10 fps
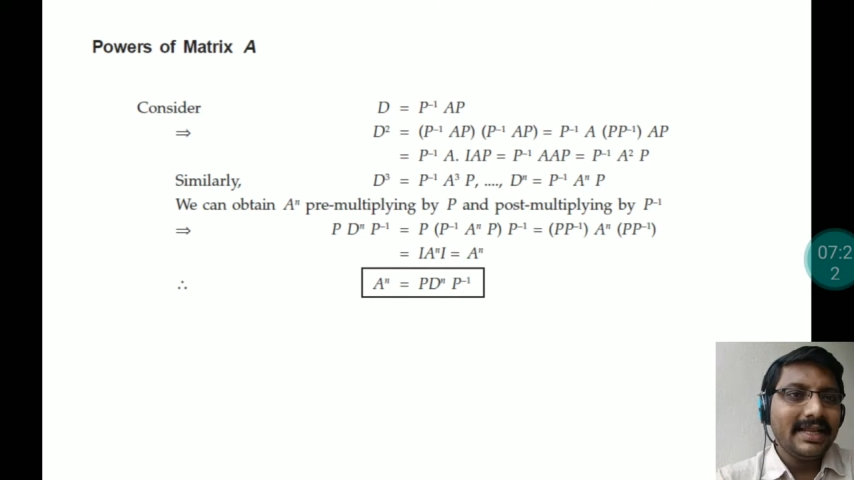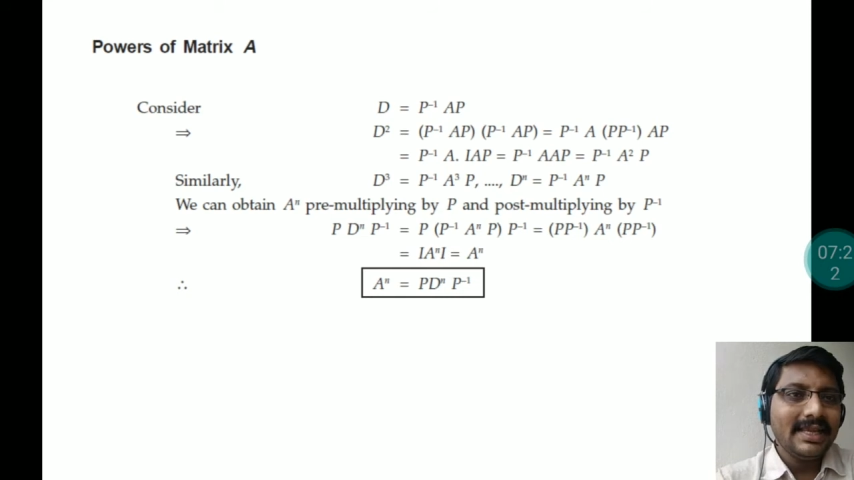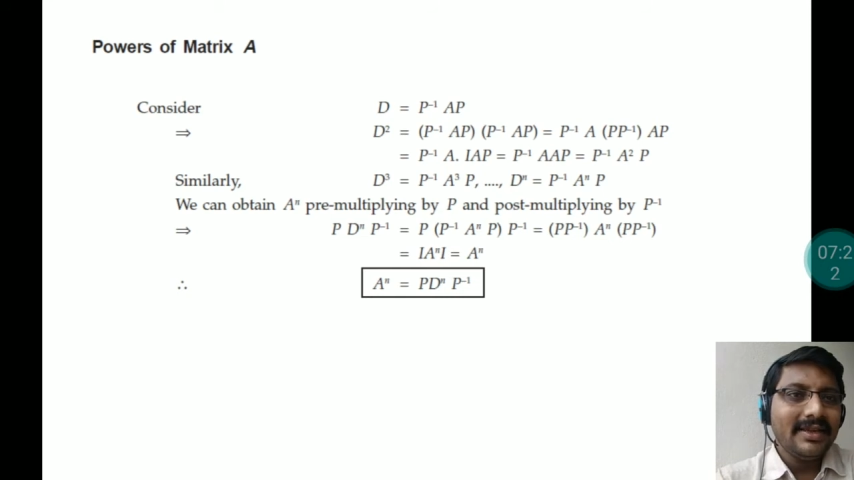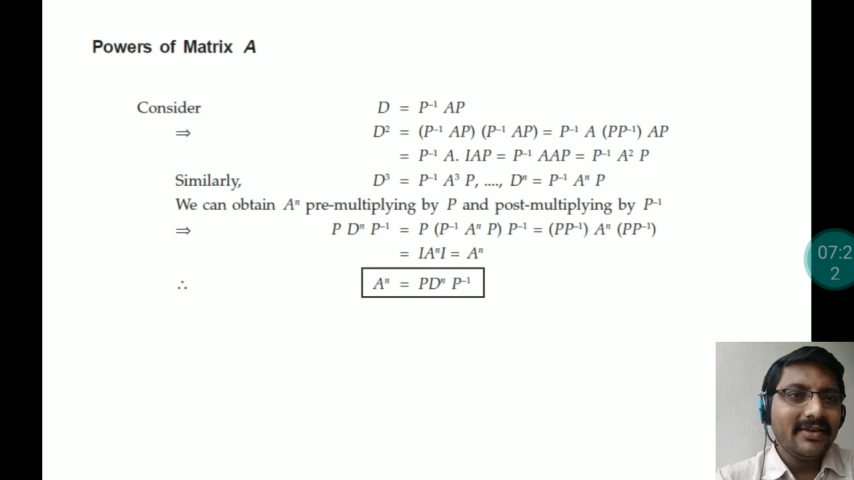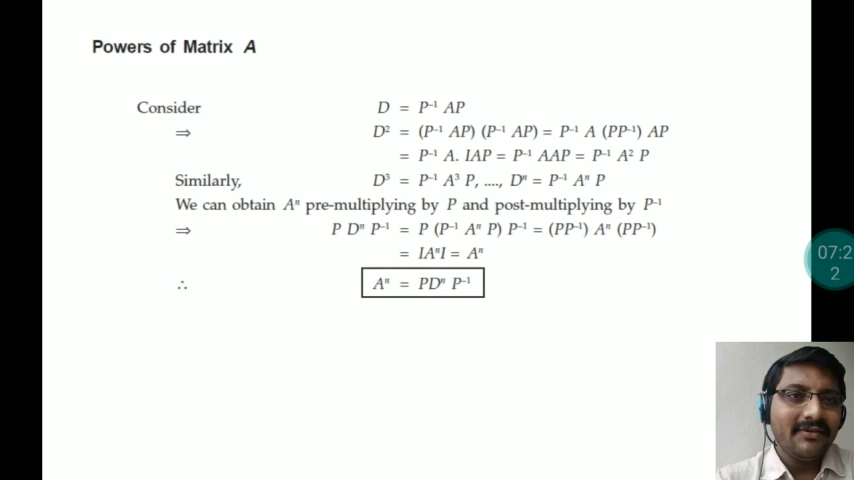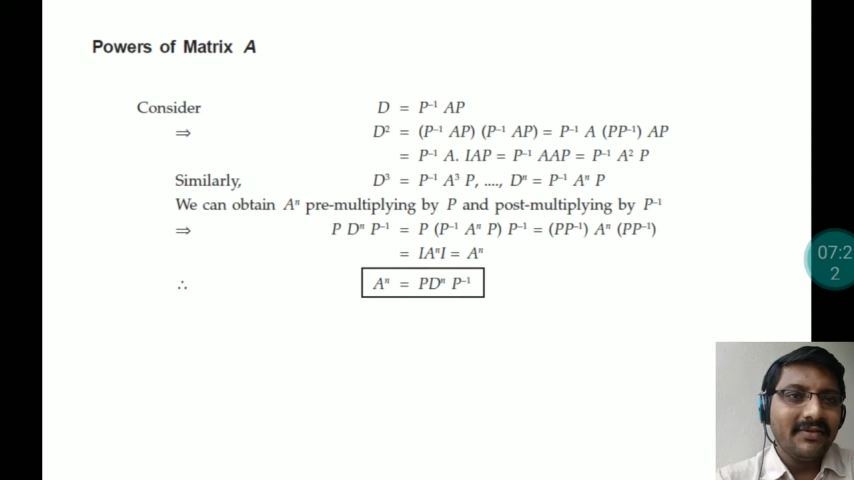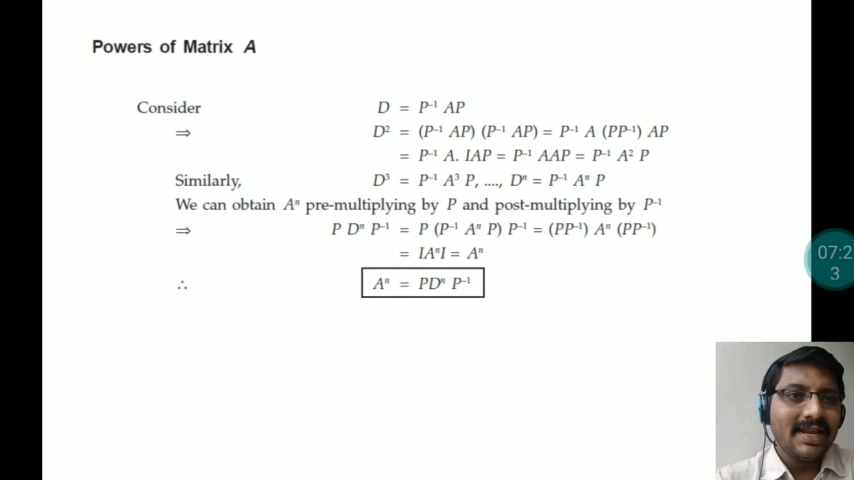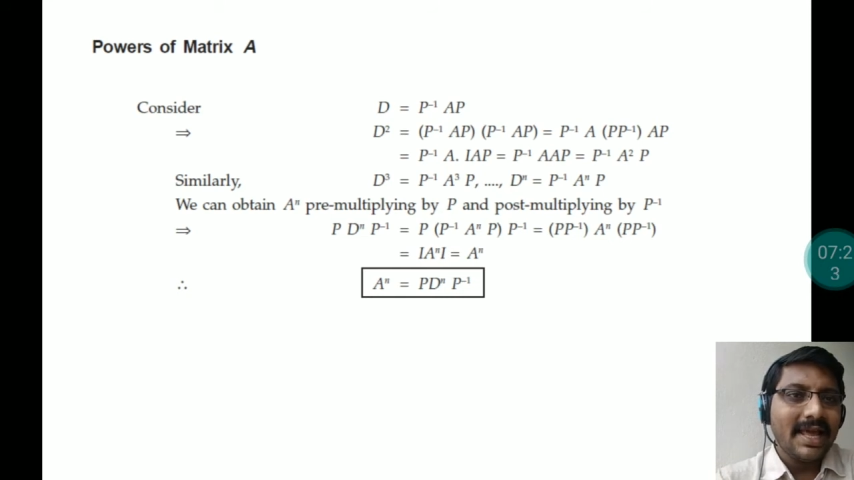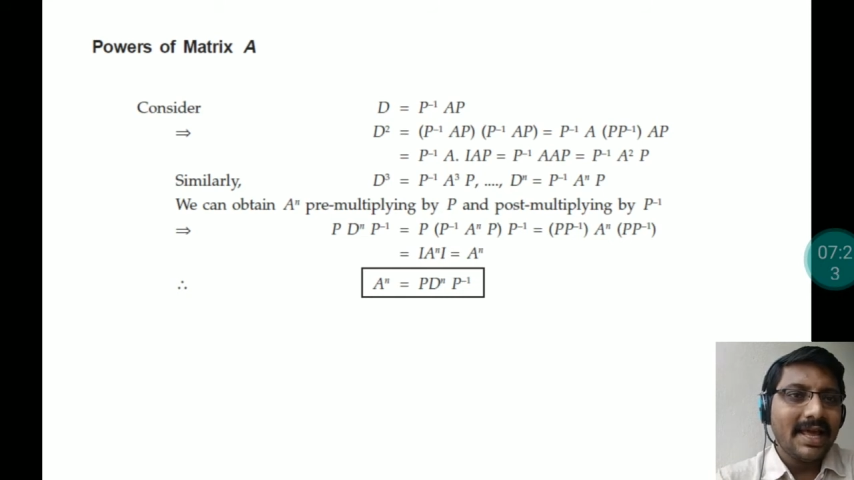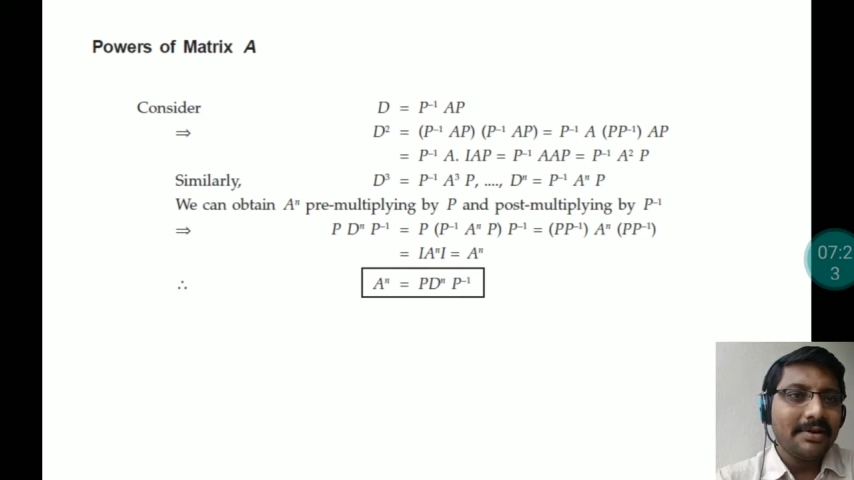D, we
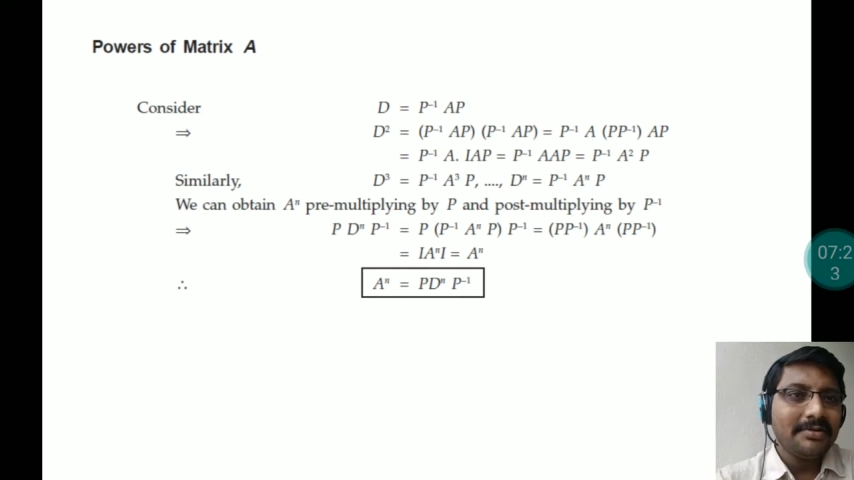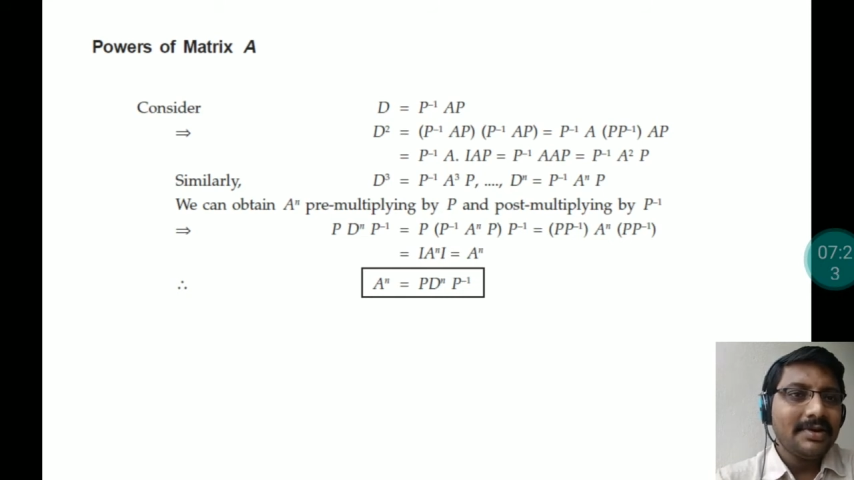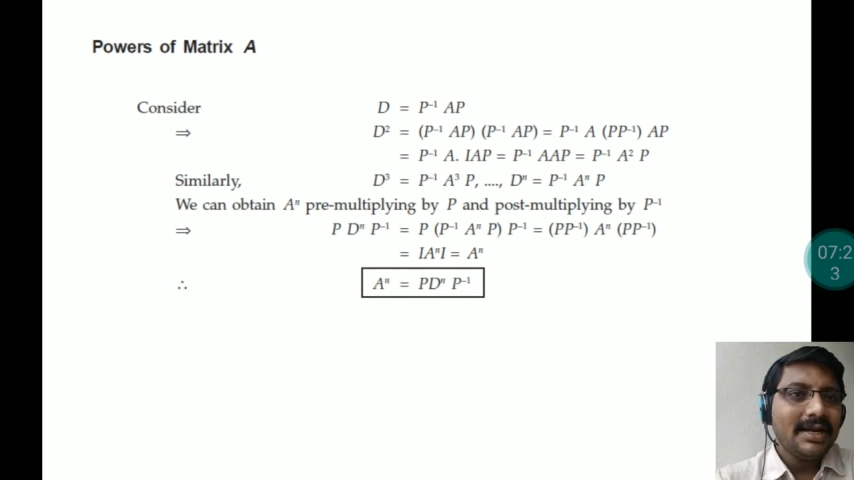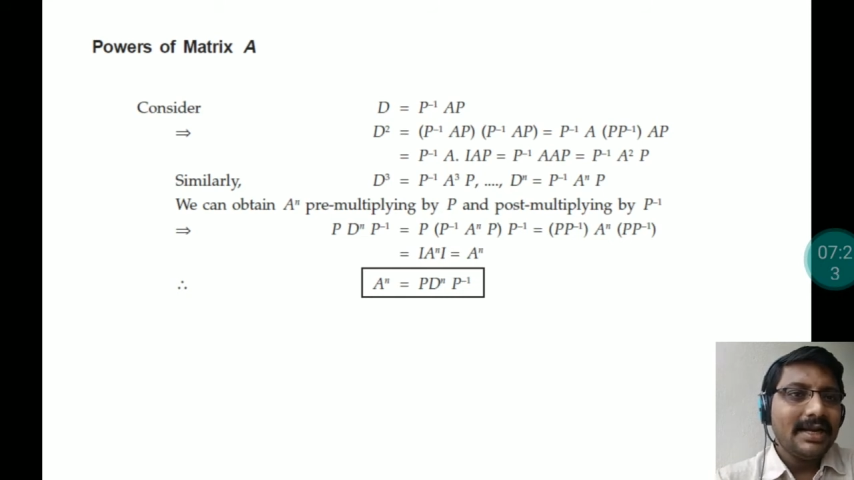will have